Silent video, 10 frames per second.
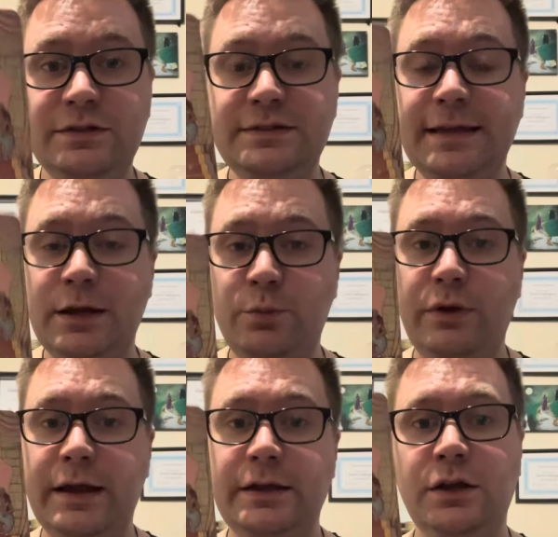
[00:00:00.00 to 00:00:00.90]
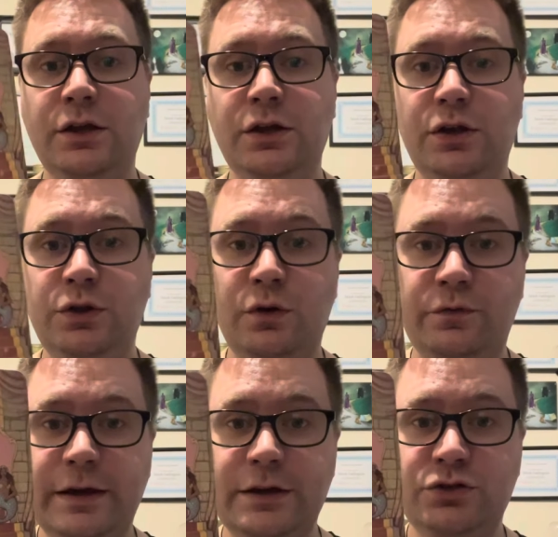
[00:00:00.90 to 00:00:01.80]
Celebrate your
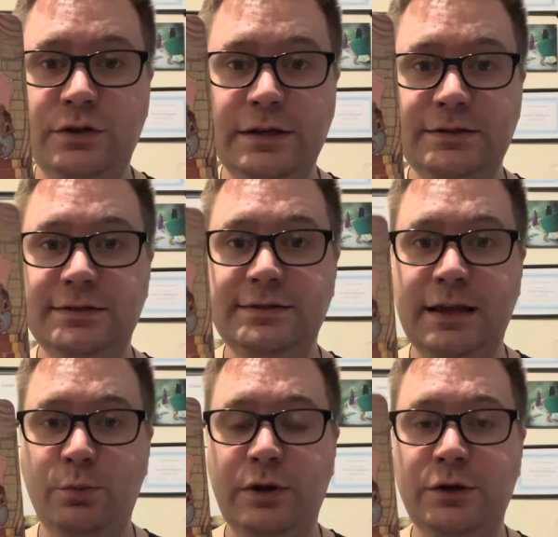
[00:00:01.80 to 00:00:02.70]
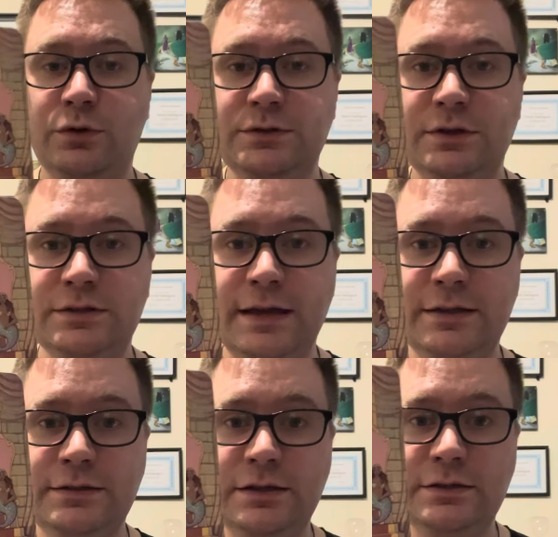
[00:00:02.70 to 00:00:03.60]
victories, celebrate your
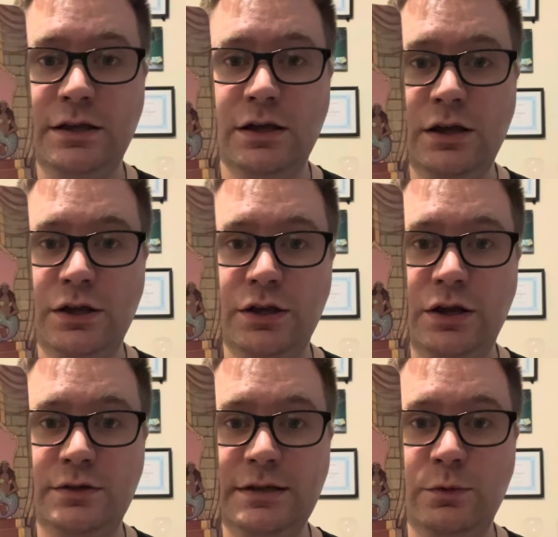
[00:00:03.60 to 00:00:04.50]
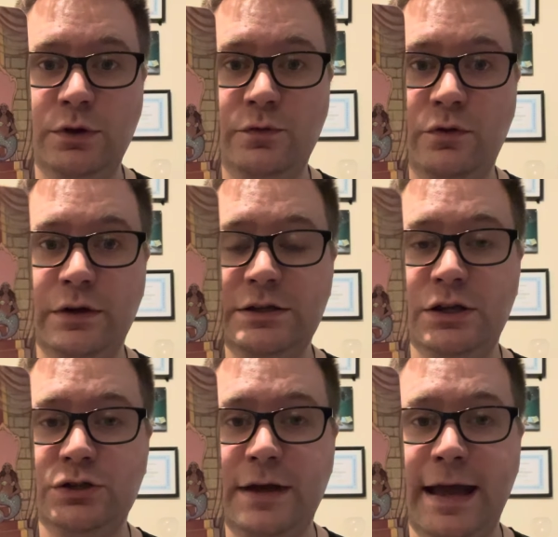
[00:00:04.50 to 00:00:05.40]
successes, you know, see what you've already
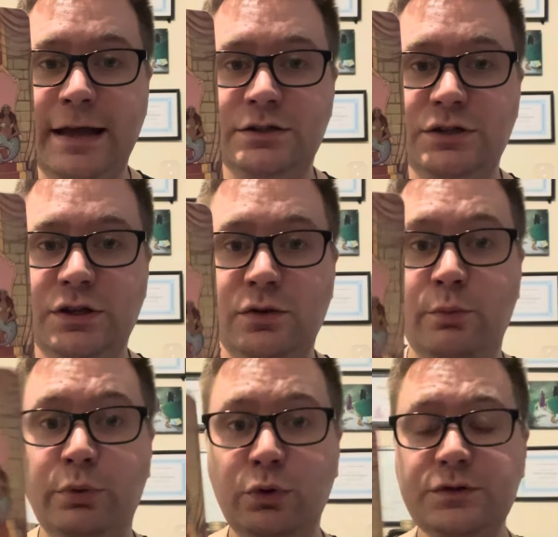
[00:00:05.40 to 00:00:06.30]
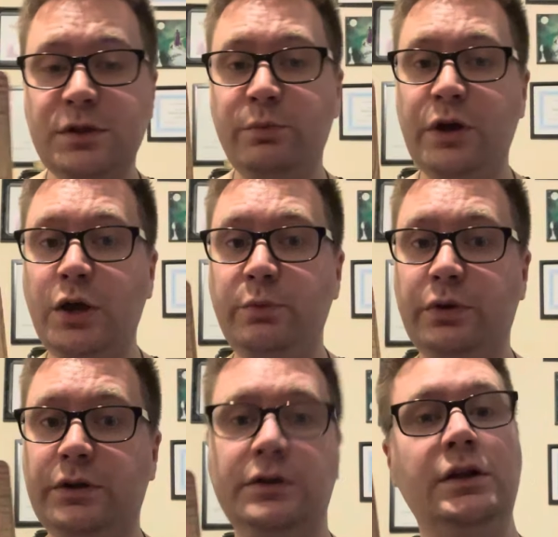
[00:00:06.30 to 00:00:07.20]
turned your hand to, but also be
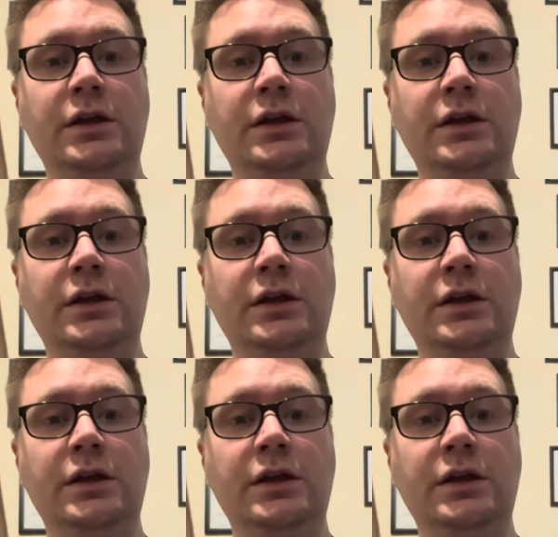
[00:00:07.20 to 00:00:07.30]
open